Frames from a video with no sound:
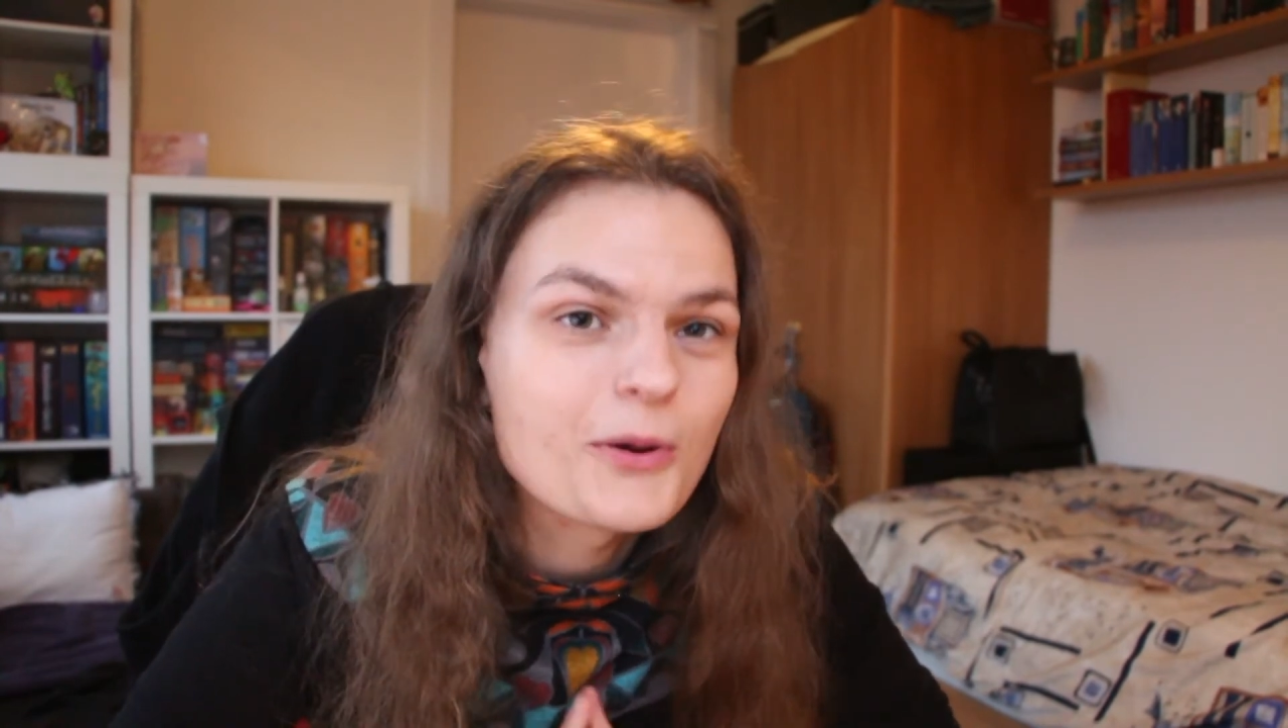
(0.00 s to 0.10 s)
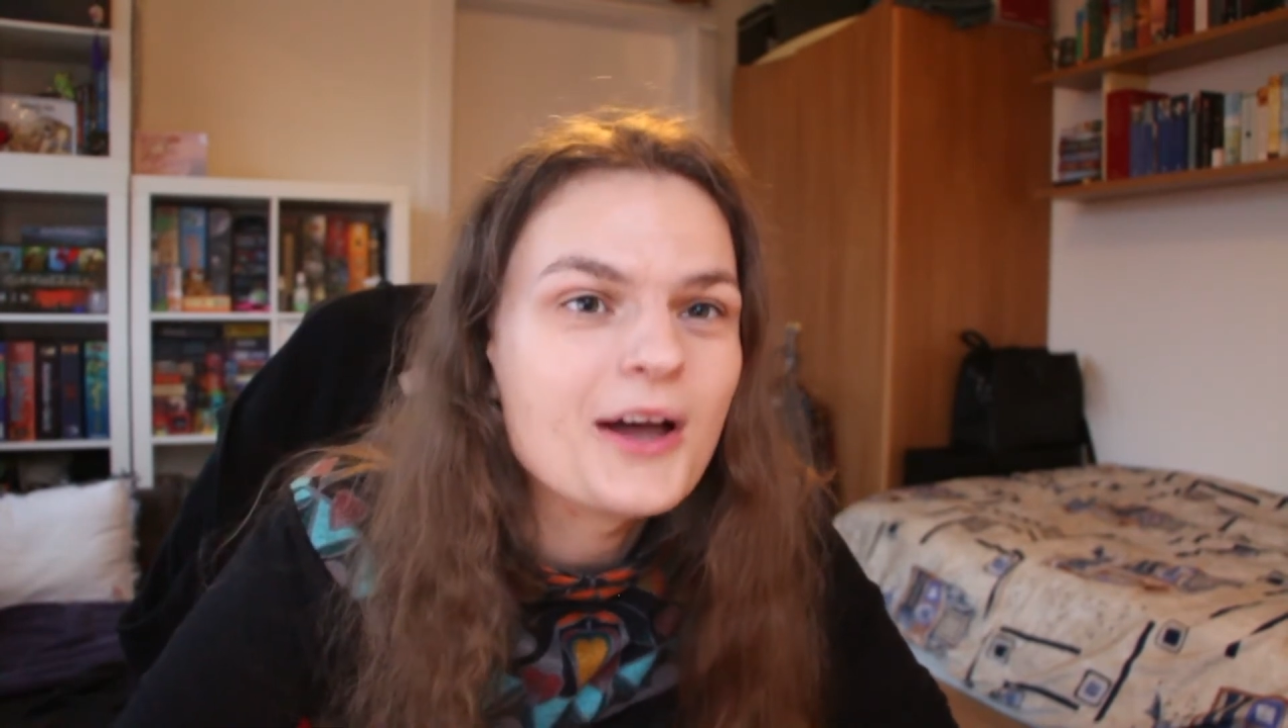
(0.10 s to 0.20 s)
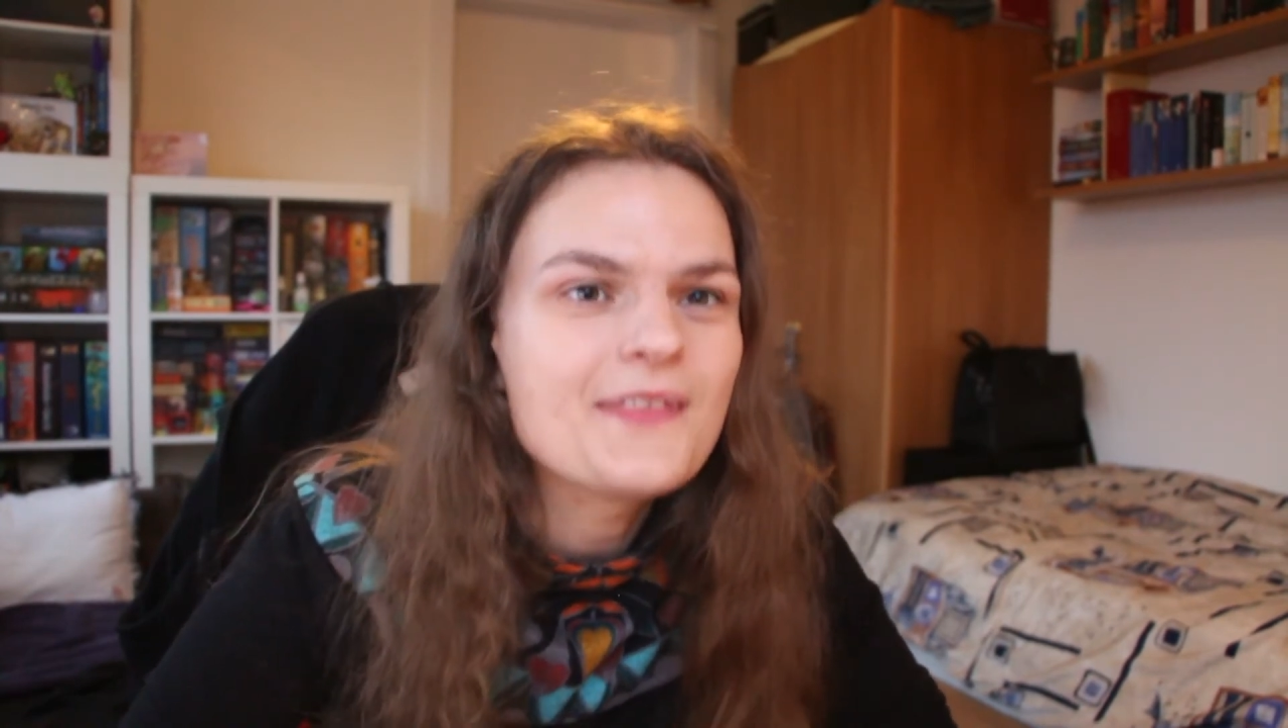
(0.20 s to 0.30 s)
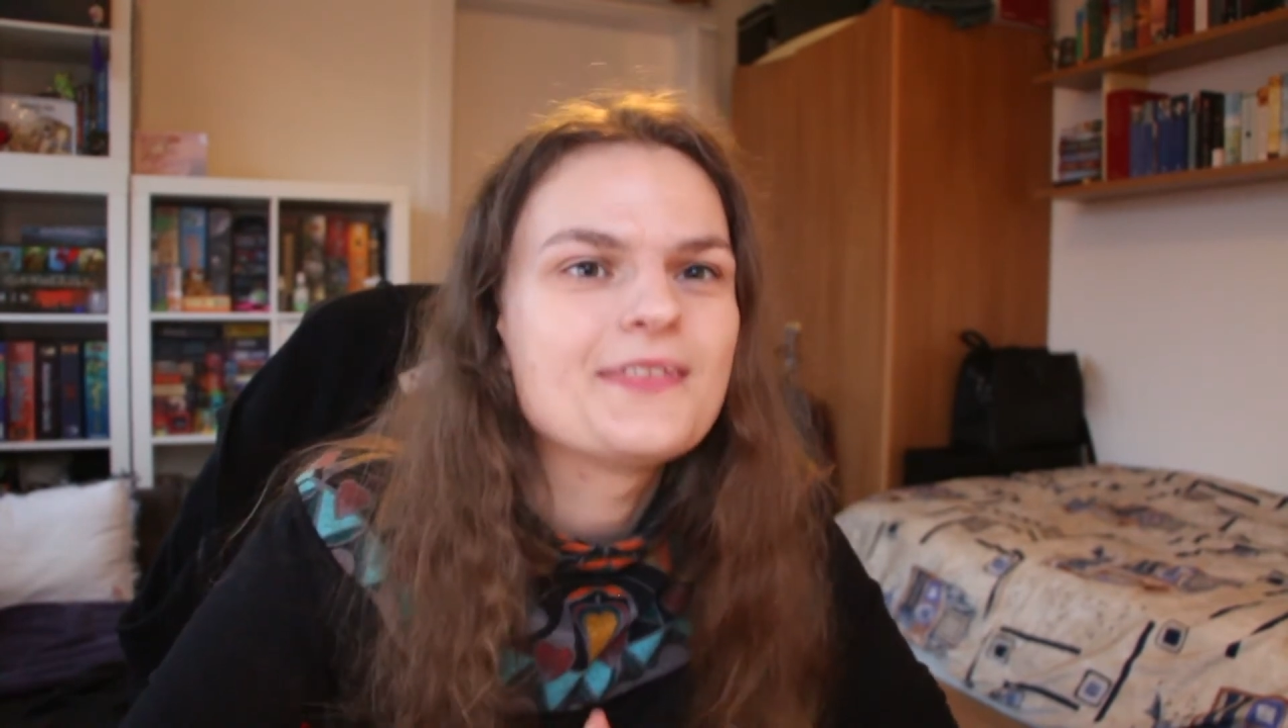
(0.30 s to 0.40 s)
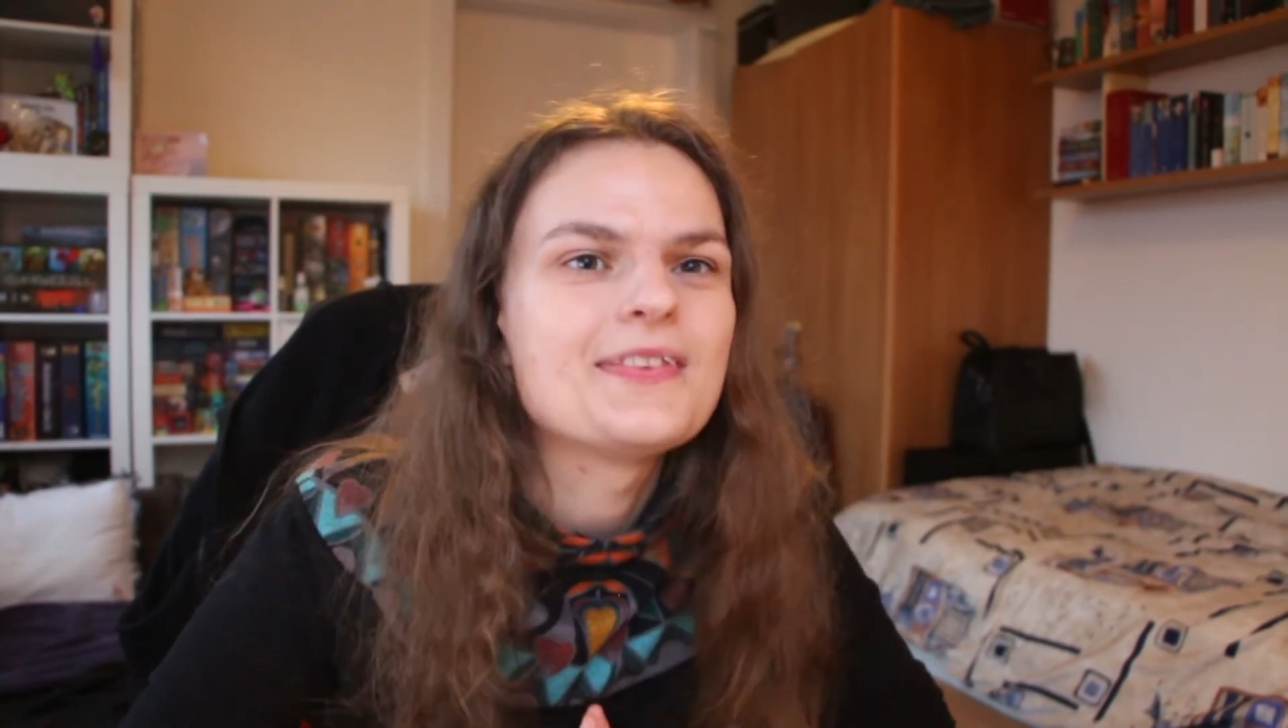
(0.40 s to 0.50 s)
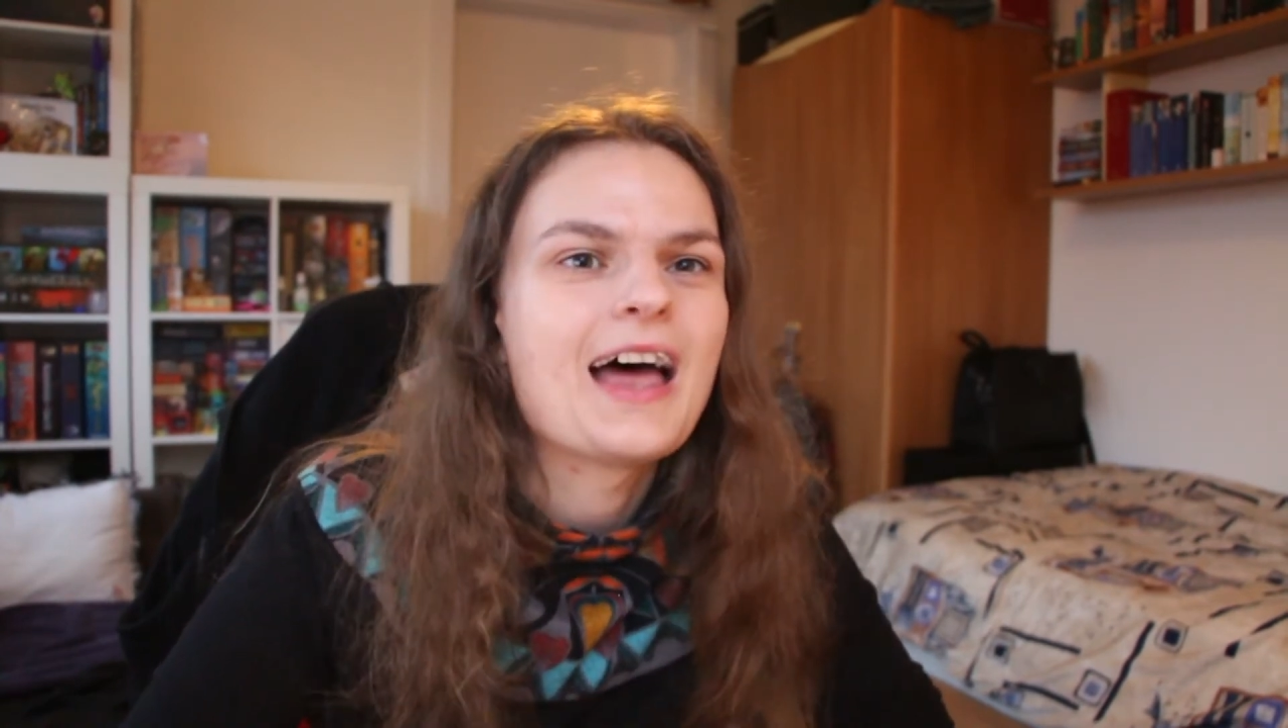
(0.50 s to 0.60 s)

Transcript: but